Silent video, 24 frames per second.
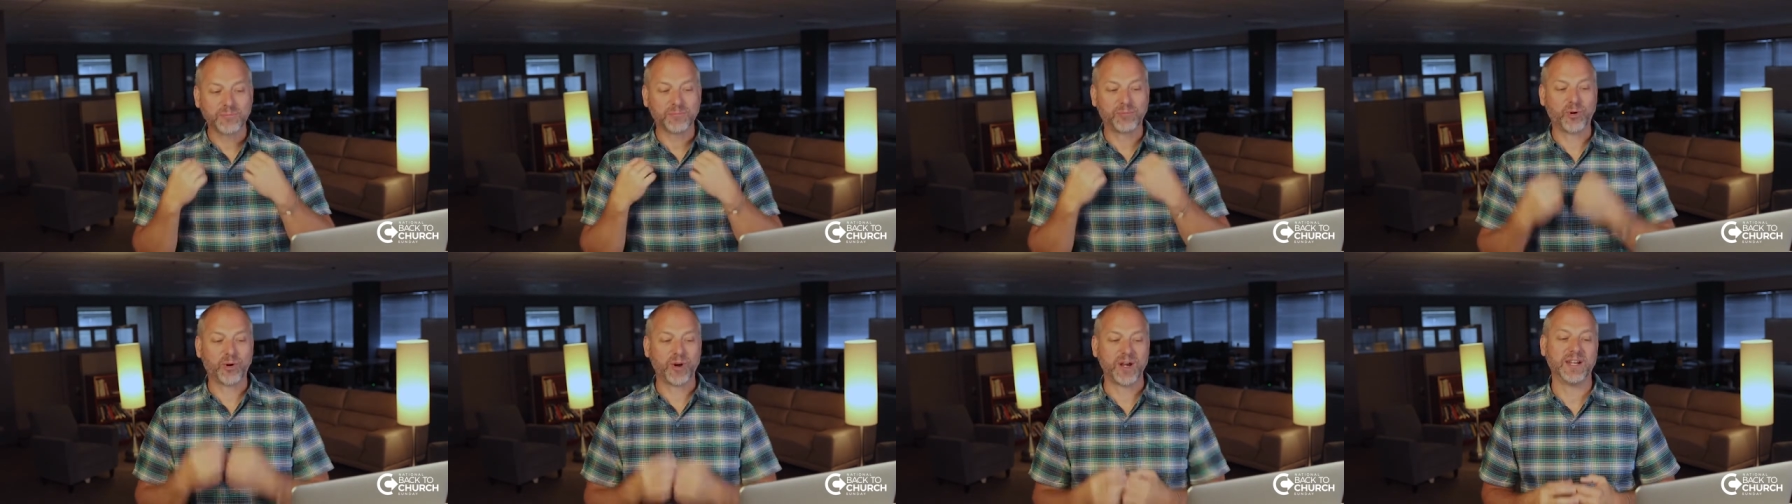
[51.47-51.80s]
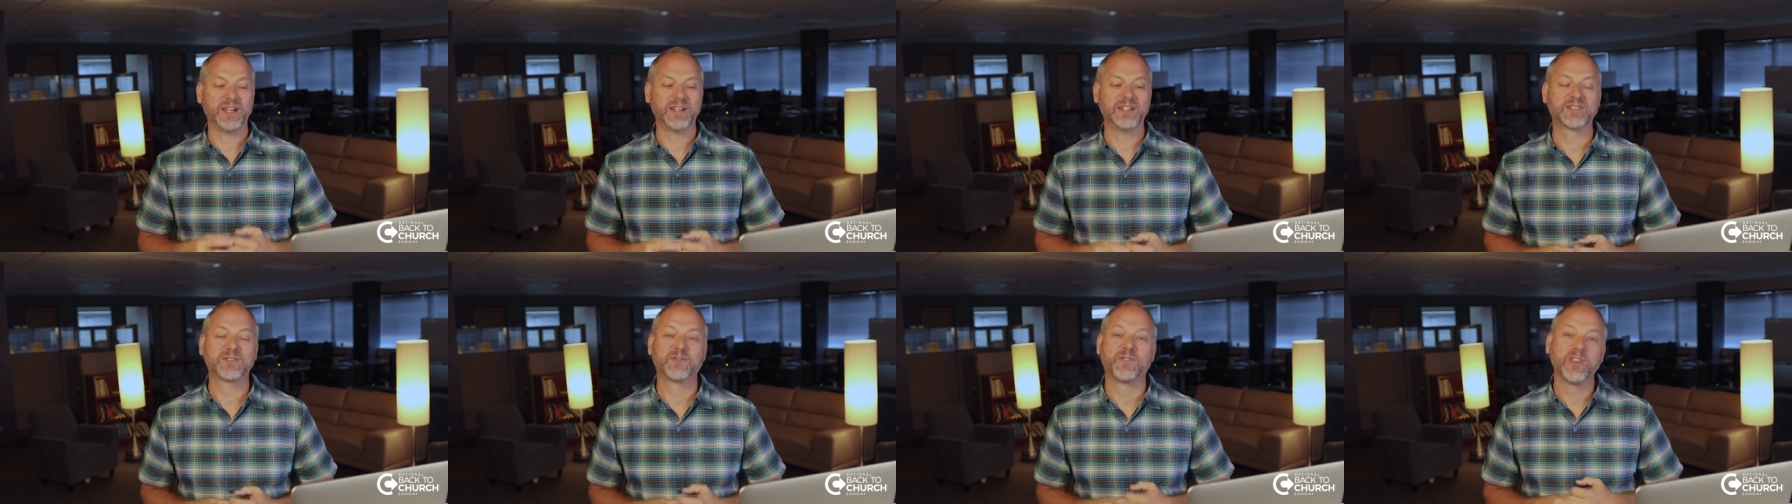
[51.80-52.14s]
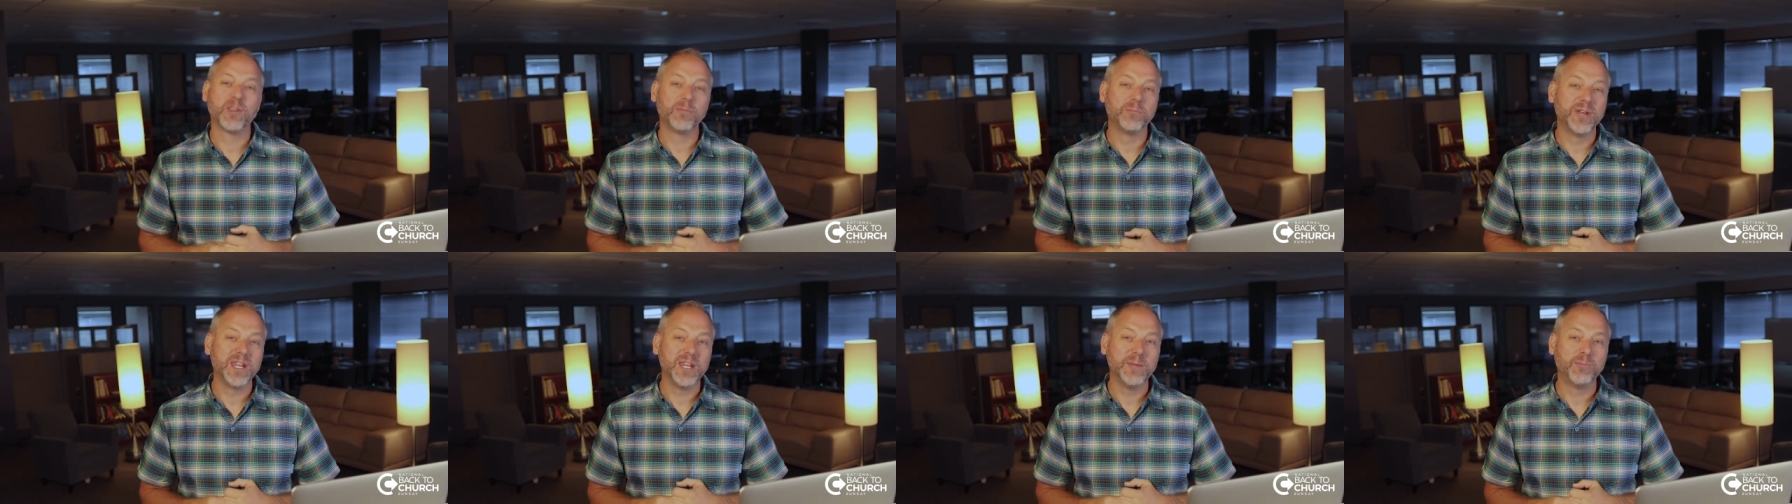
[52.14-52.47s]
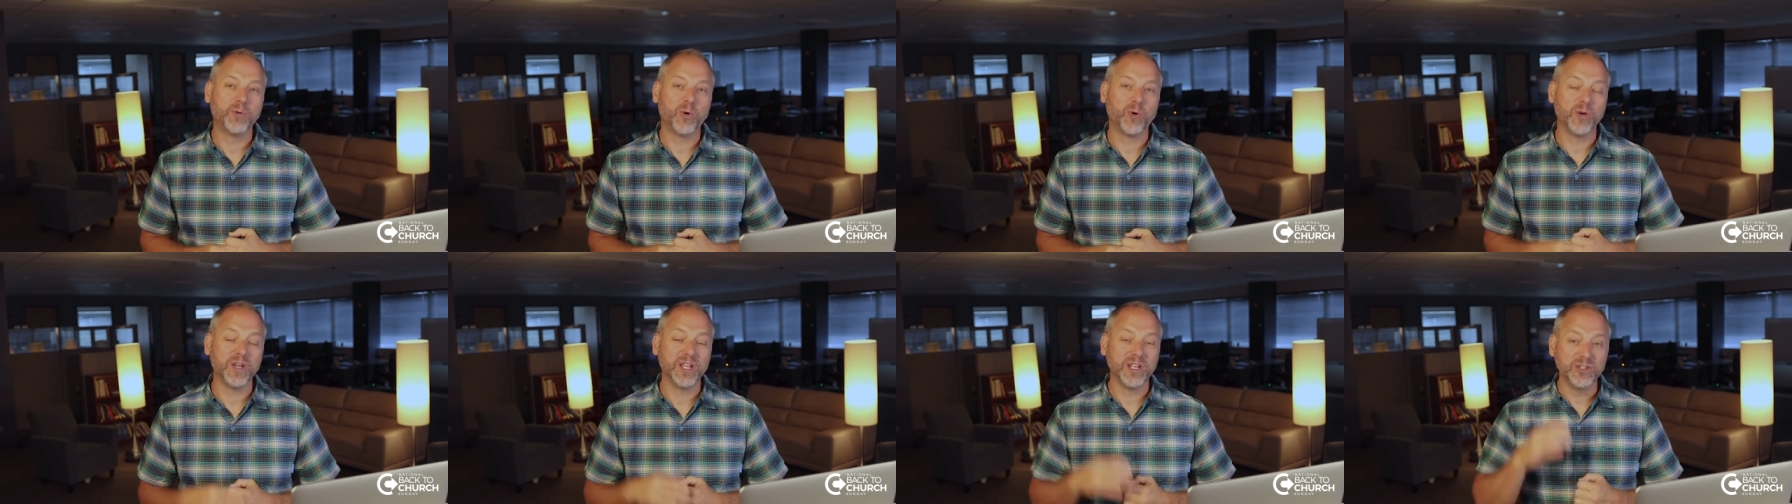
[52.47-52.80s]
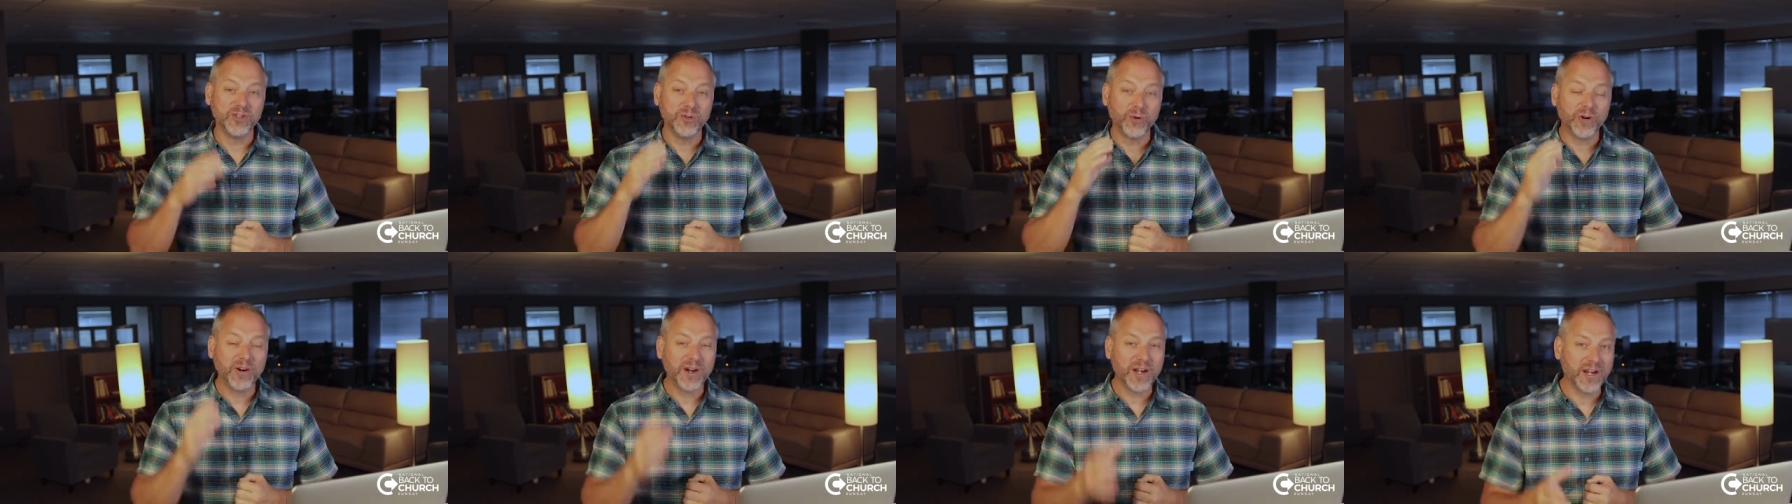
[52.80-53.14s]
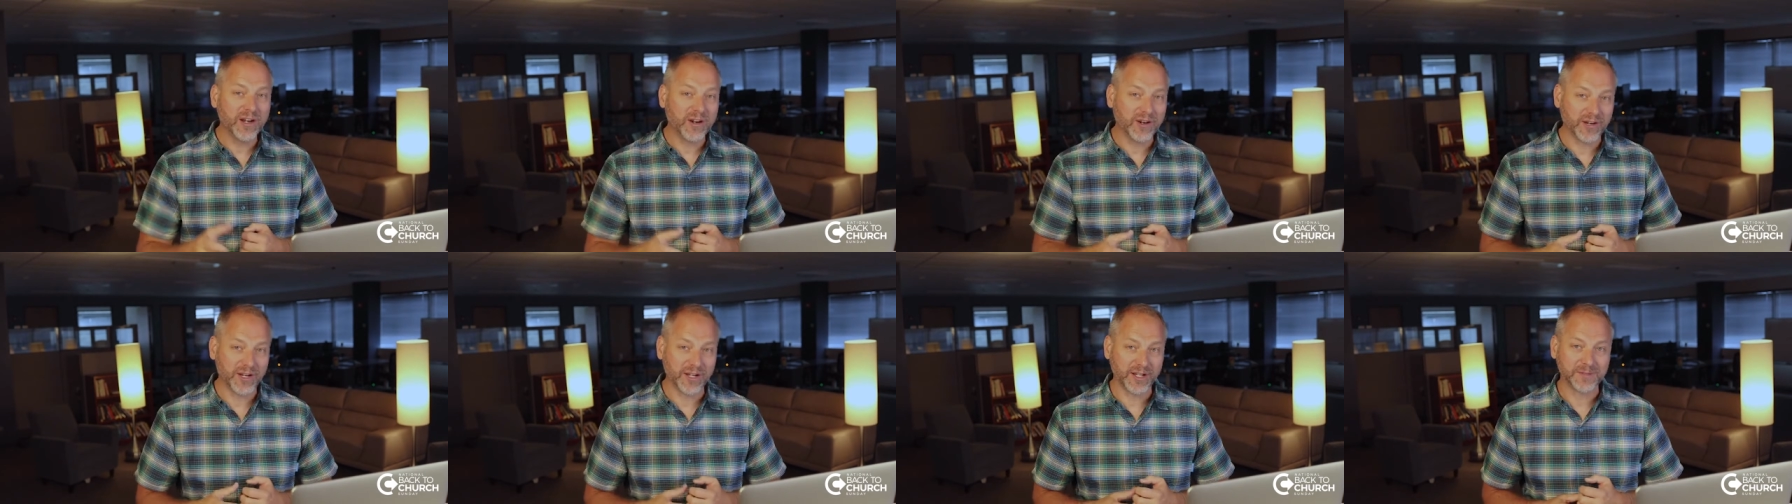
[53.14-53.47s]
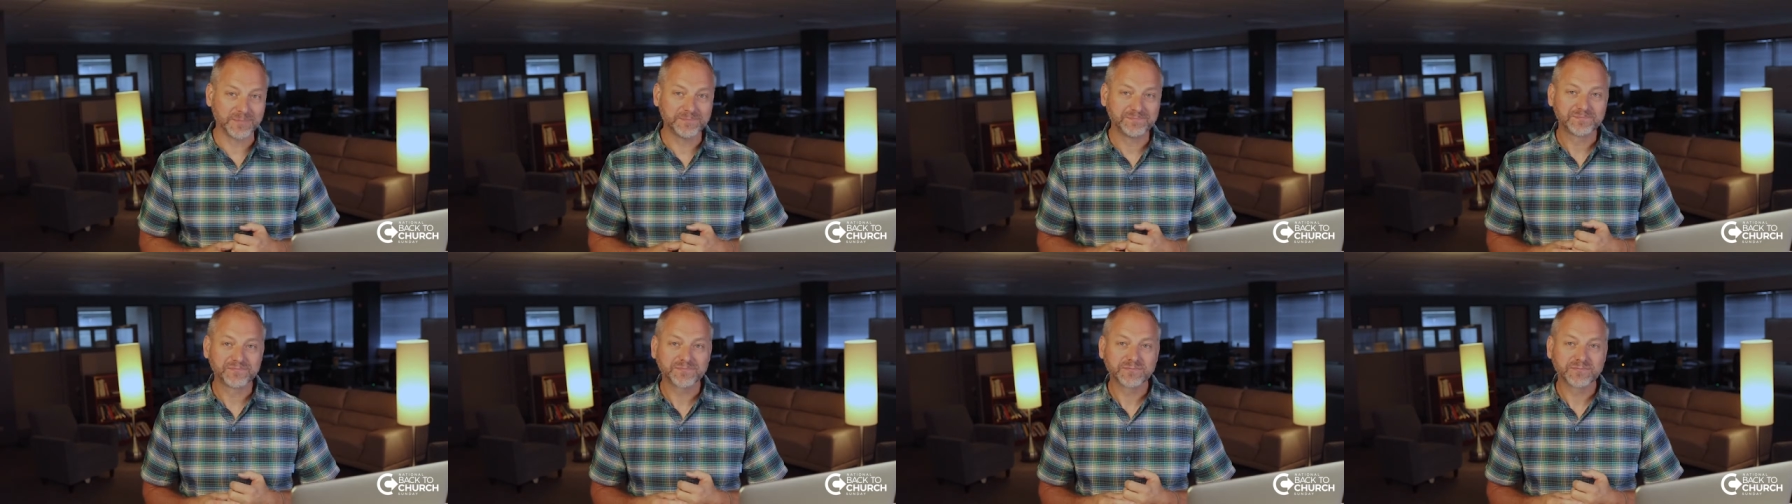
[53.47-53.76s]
breaks for the people in your area